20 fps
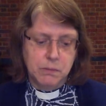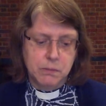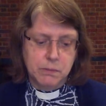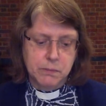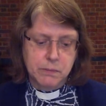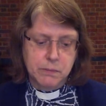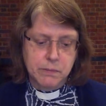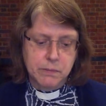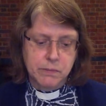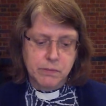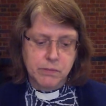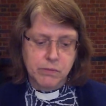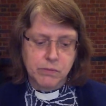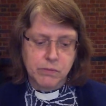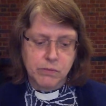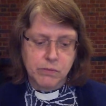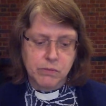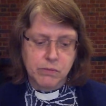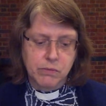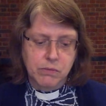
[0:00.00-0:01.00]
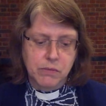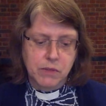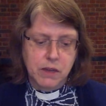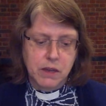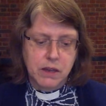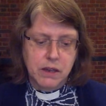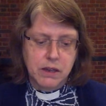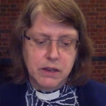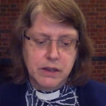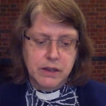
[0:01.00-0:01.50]

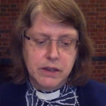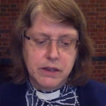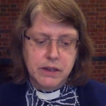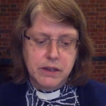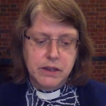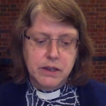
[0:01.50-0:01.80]
Nothing is said.